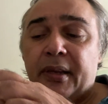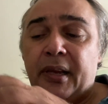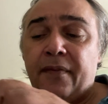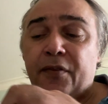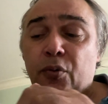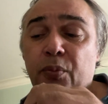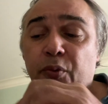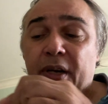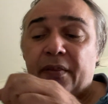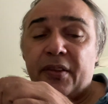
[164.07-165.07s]
If you were to
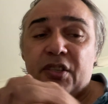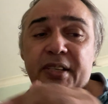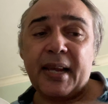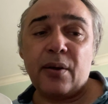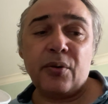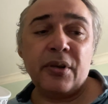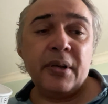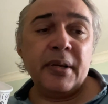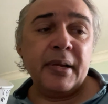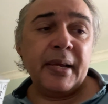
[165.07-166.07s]
break this down,
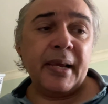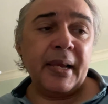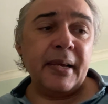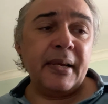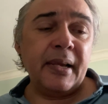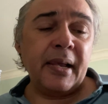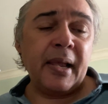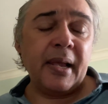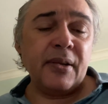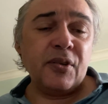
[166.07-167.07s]

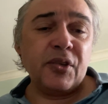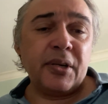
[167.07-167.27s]
and